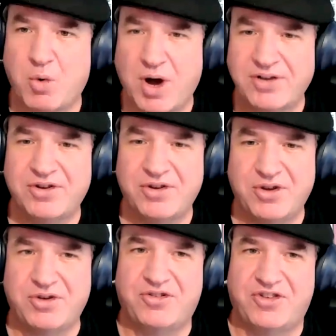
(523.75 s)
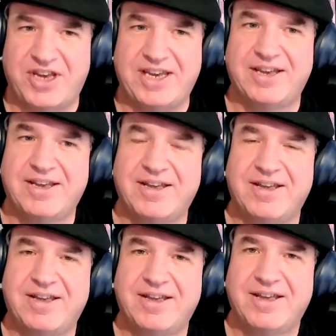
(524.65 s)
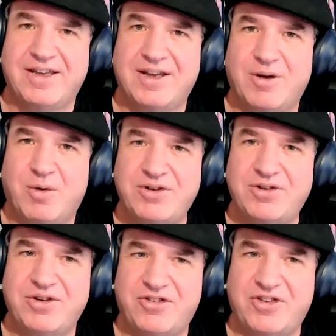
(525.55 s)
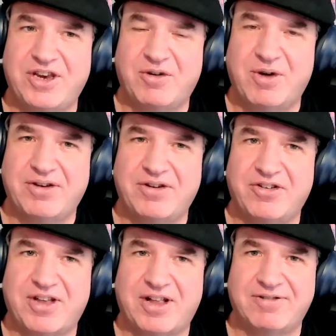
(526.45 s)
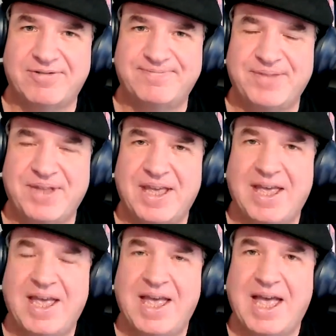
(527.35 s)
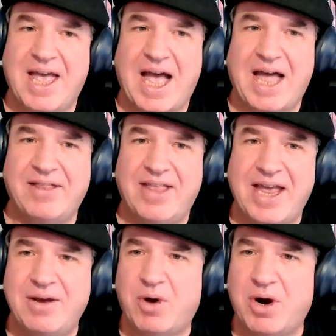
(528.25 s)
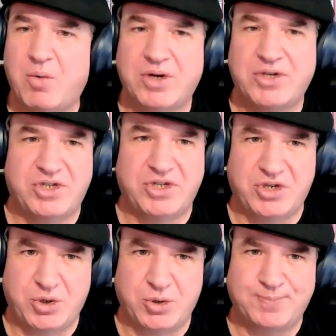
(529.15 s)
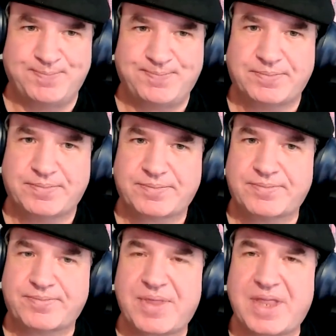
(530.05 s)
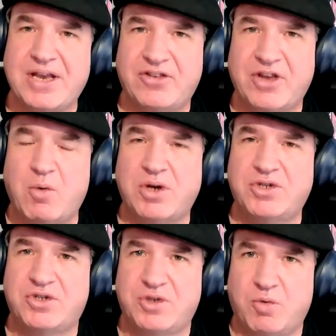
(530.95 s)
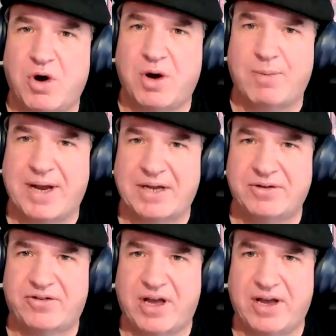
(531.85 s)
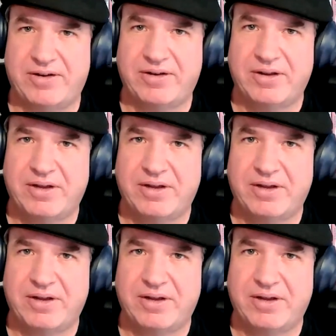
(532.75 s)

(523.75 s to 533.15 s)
What do you see? What do you see around yourself? And then what I want you to do is I want you to walk back outside,